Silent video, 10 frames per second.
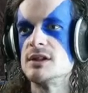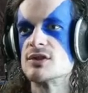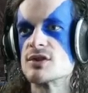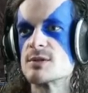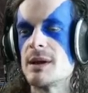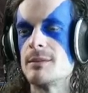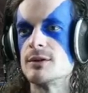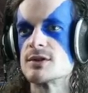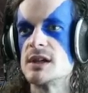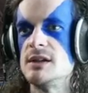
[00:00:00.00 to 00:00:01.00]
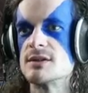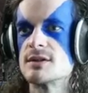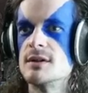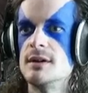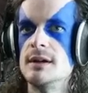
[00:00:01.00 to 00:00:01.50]
spamming those keys.
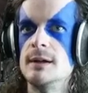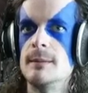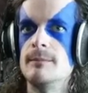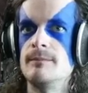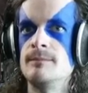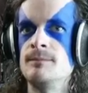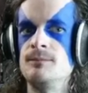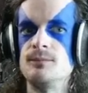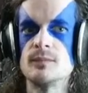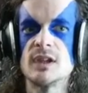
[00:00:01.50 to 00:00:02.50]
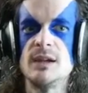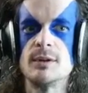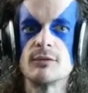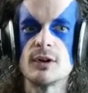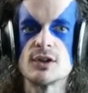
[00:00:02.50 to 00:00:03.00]
Keeping
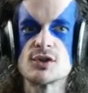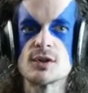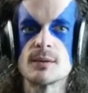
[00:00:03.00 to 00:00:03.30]
it fresh.